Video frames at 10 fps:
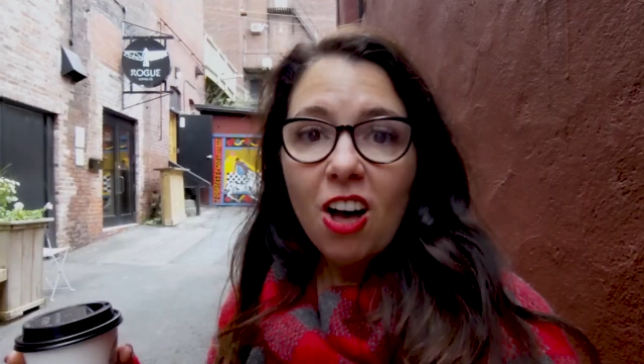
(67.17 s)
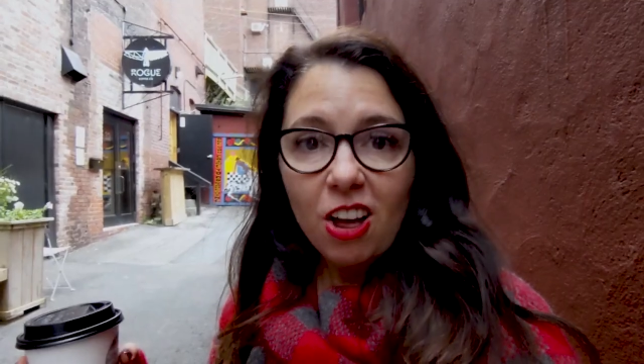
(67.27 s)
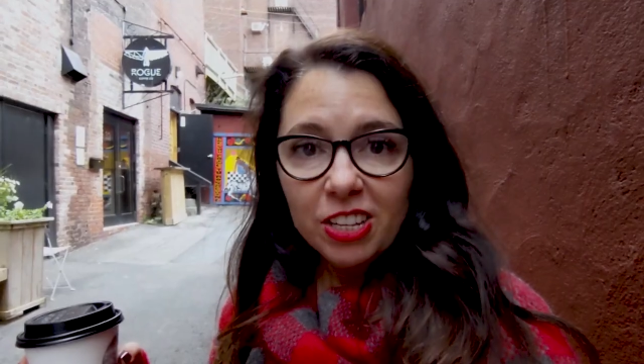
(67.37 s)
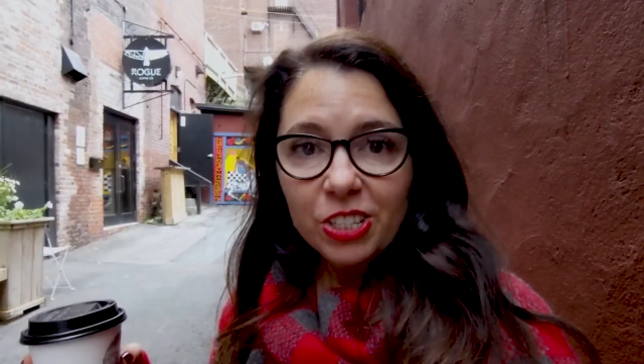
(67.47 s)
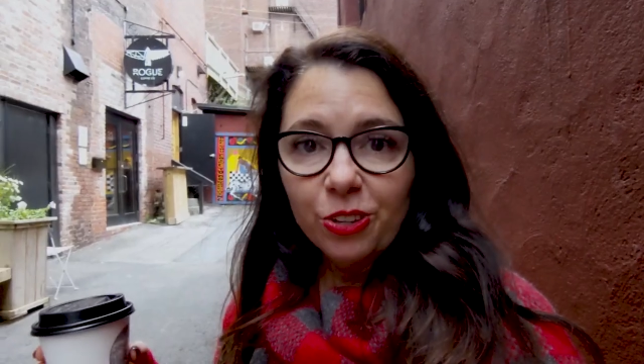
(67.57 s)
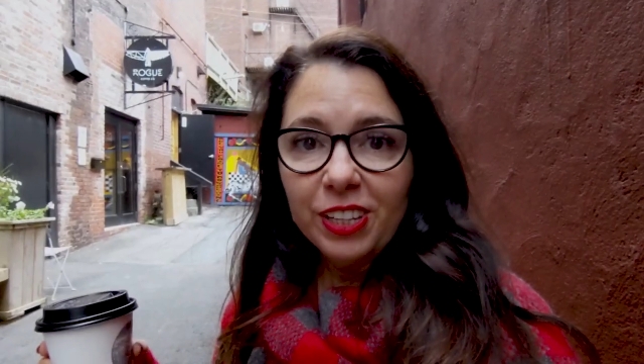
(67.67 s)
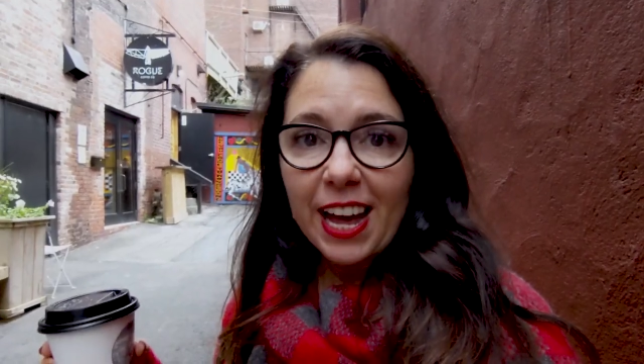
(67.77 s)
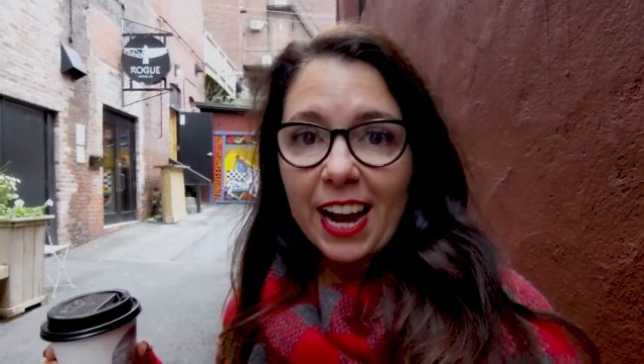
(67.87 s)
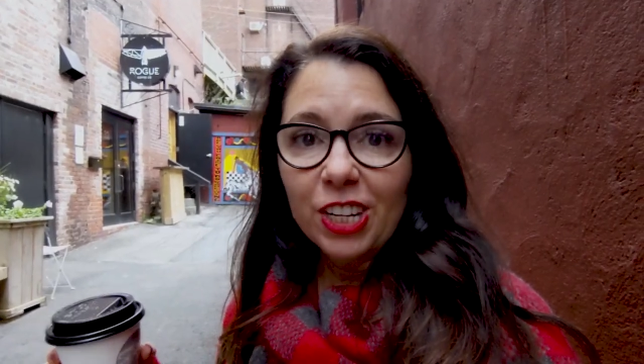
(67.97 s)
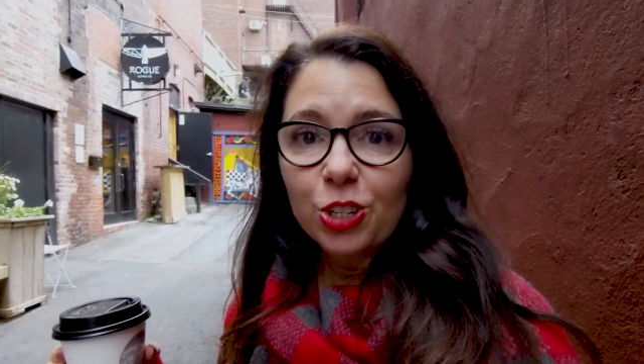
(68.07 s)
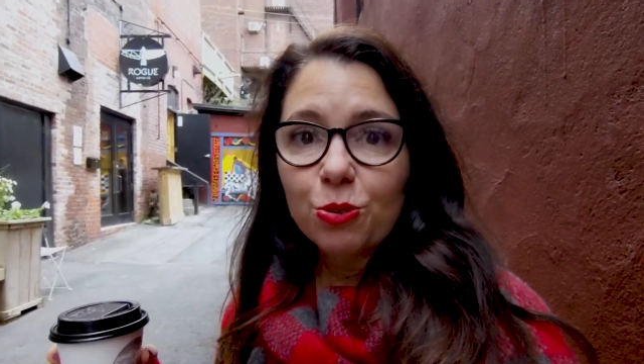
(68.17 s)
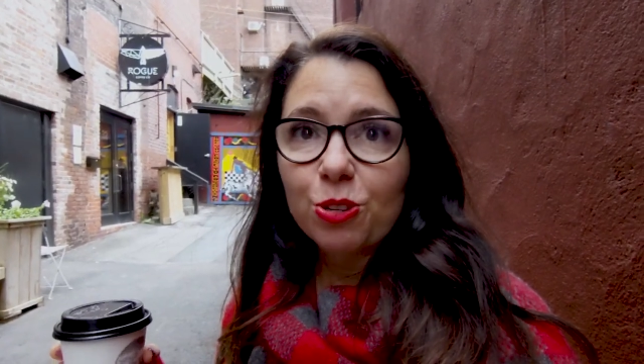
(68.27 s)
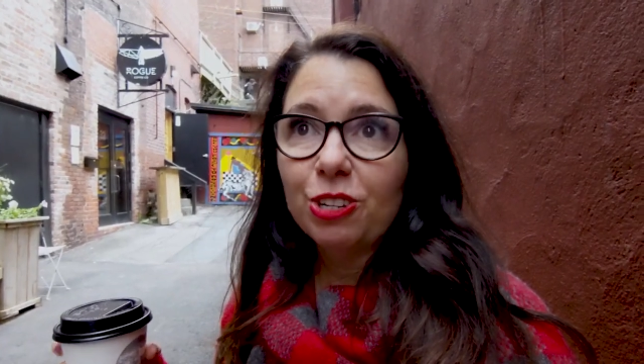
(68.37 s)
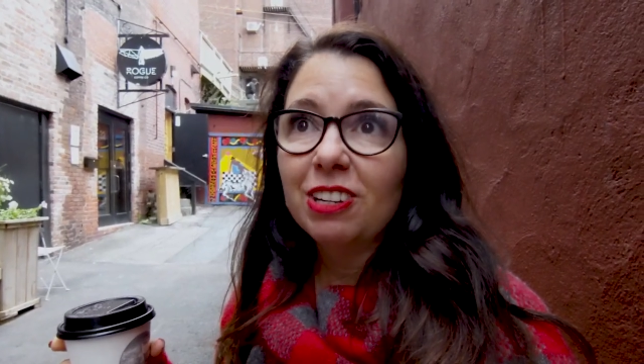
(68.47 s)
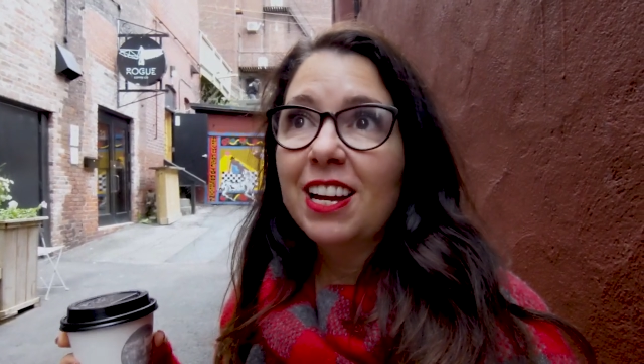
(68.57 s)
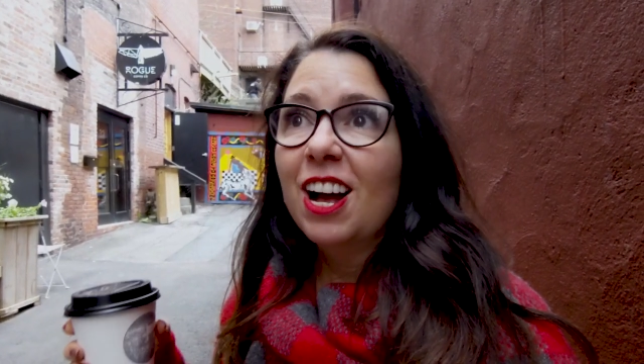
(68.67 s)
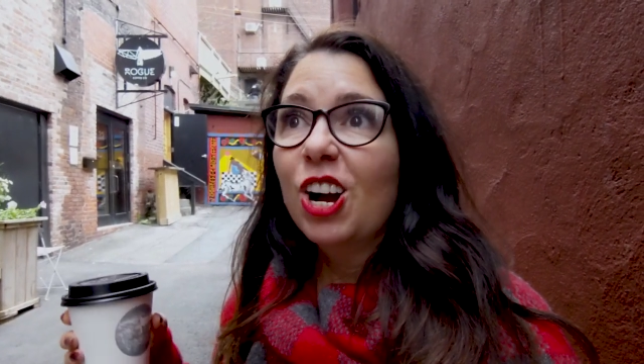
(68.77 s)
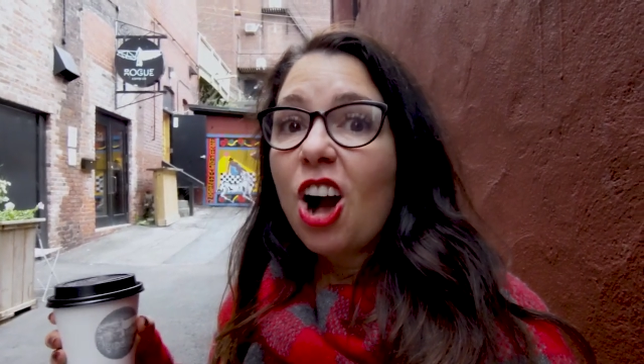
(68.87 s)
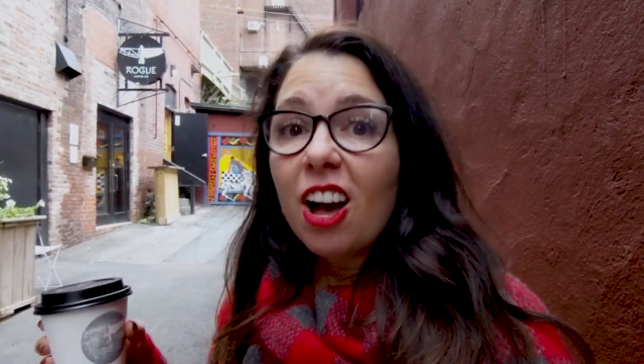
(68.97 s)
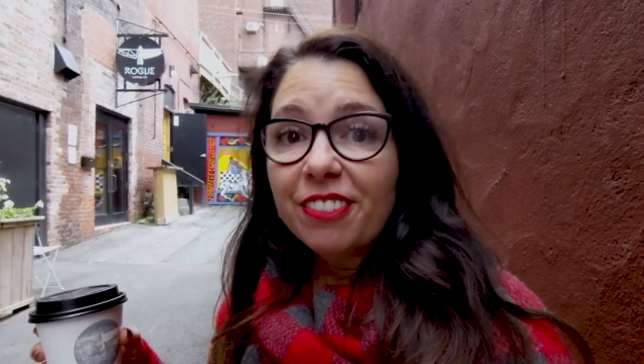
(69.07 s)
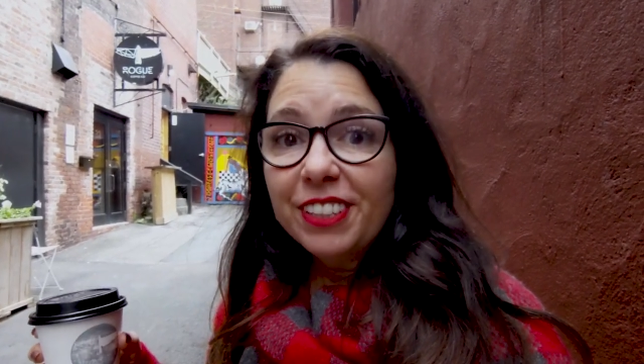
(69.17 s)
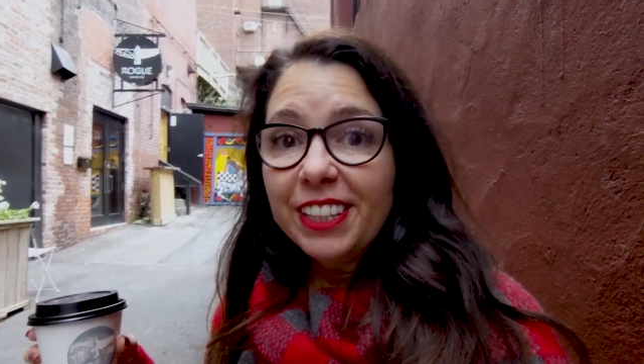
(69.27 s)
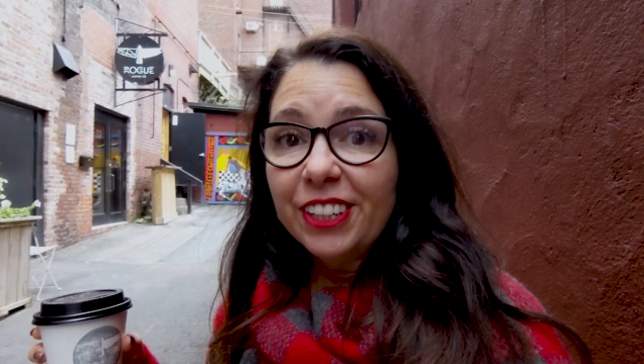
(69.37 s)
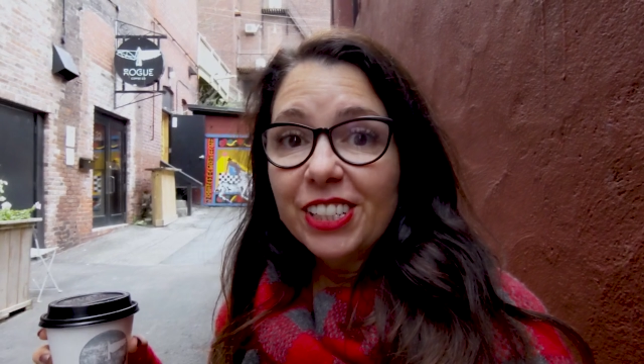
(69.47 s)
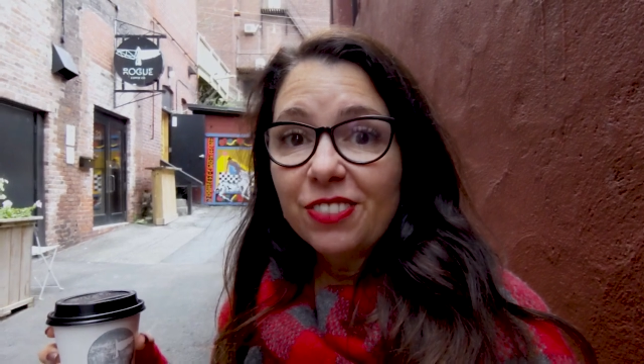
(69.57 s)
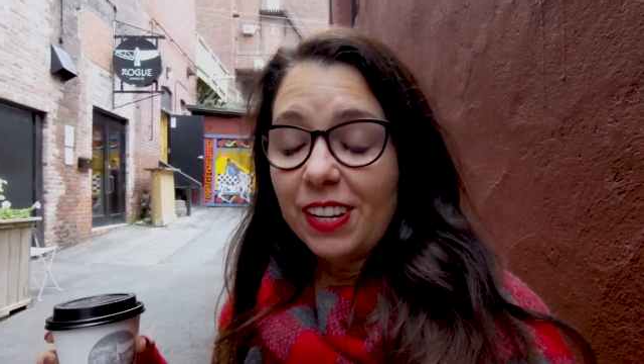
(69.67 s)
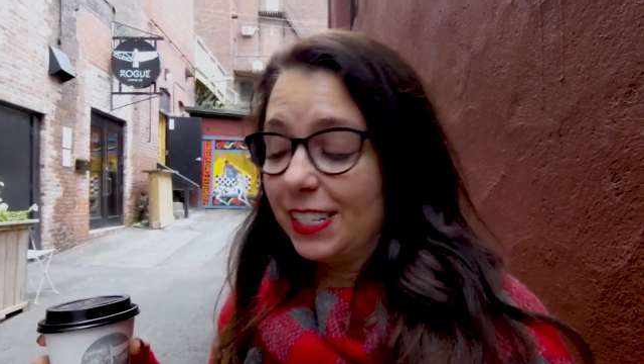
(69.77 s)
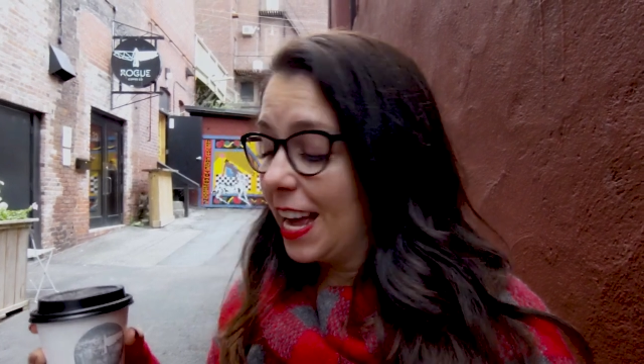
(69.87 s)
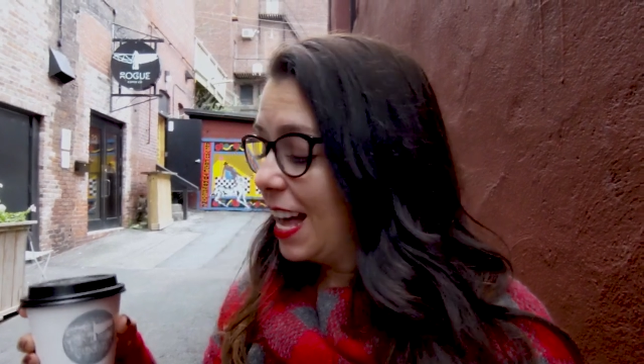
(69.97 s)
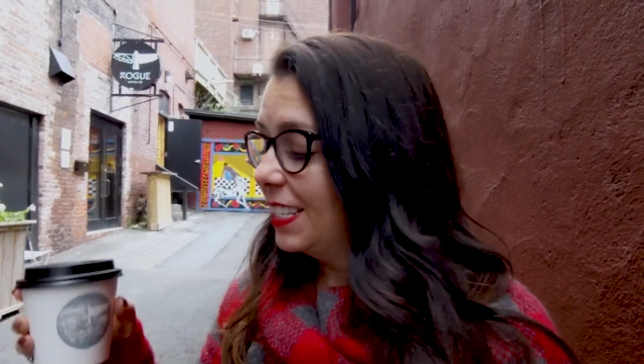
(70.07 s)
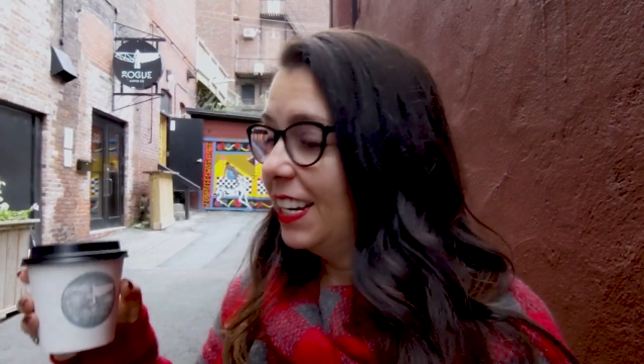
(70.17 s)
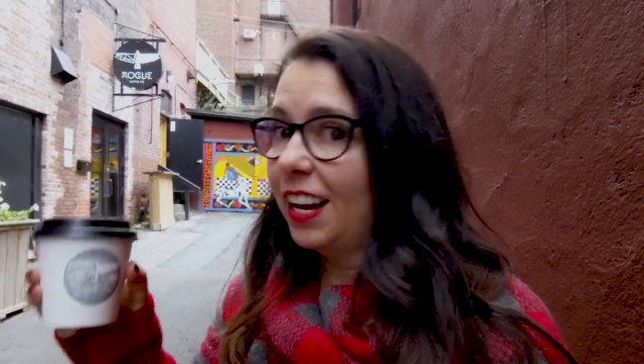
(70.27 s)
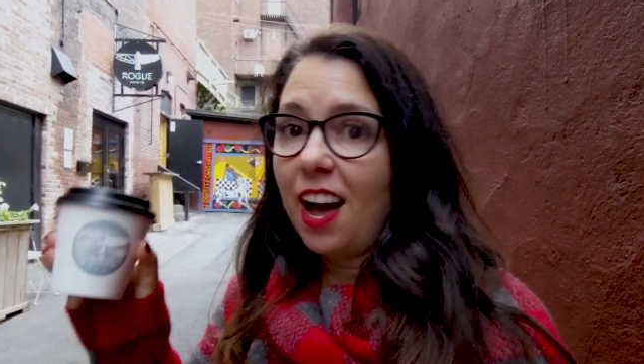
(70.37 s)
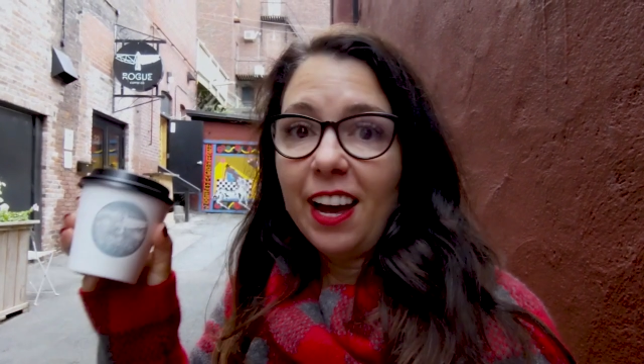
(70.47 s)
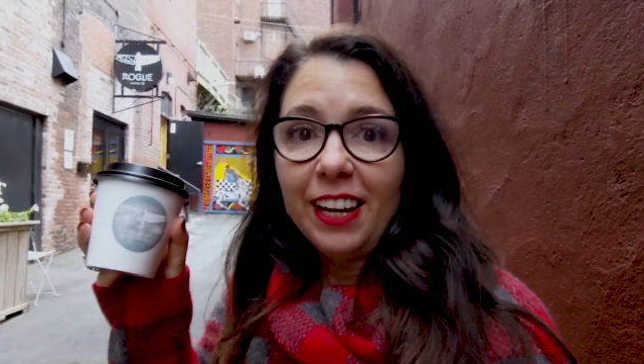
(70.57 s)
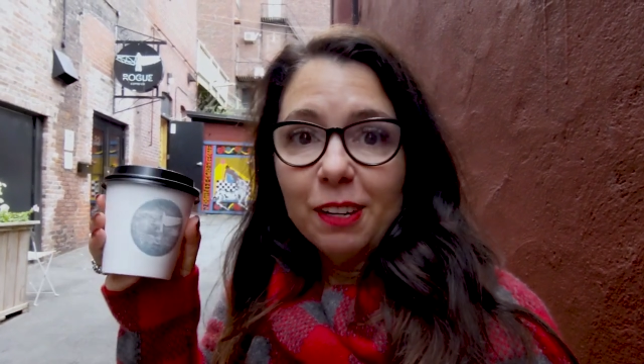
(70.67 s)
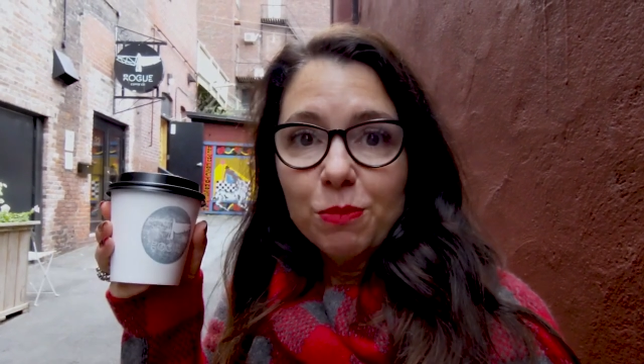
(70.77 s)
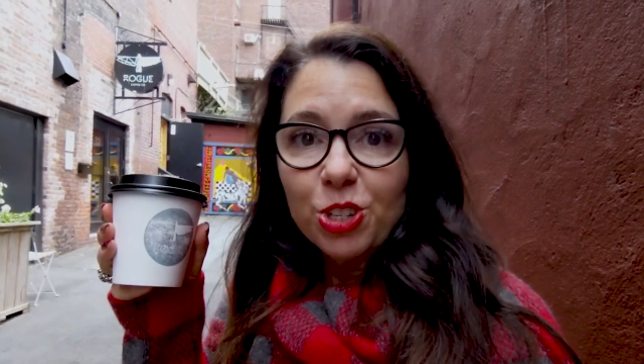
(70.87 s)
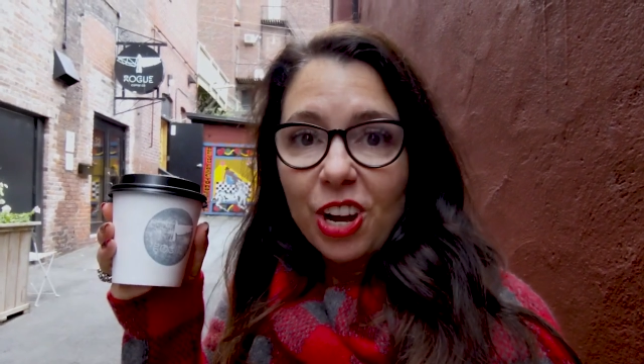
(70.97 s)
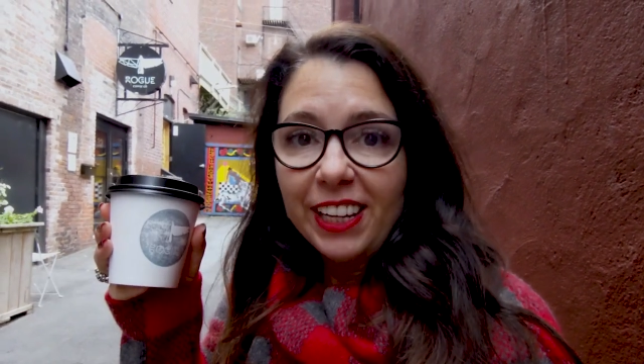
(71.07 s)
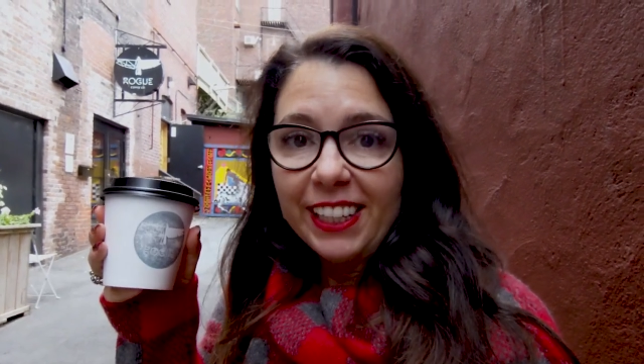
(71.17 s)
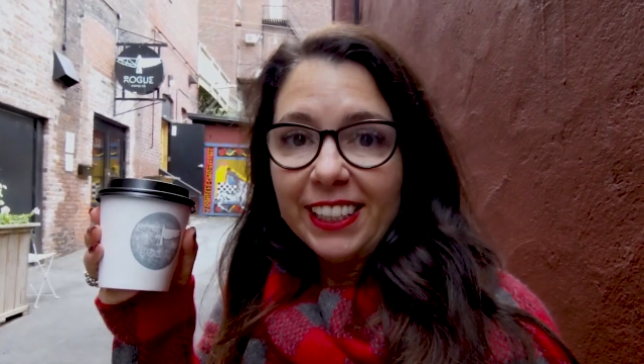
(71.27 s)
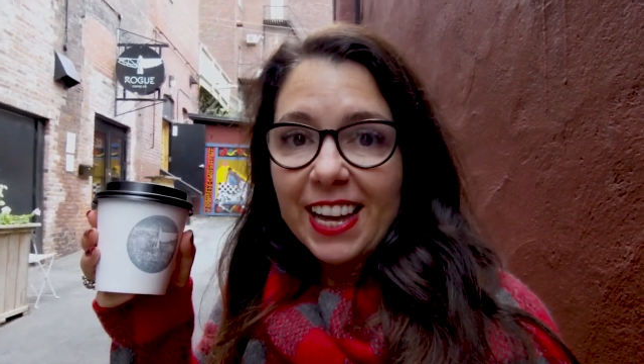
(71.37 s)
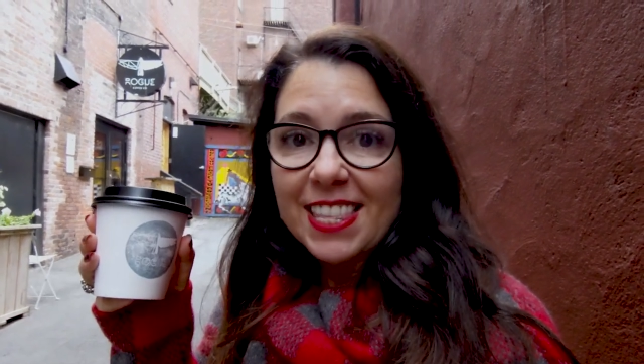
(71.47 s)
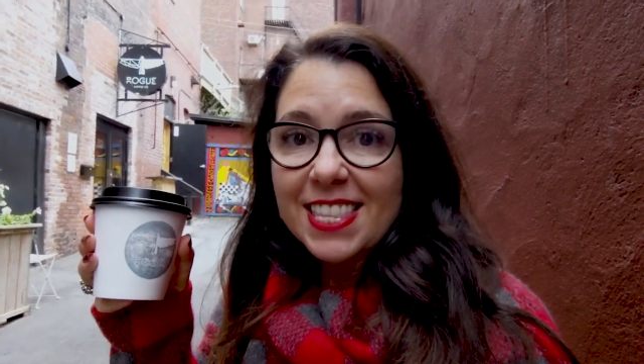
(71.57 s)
Also, the actual coffee there is fantastic. I am trying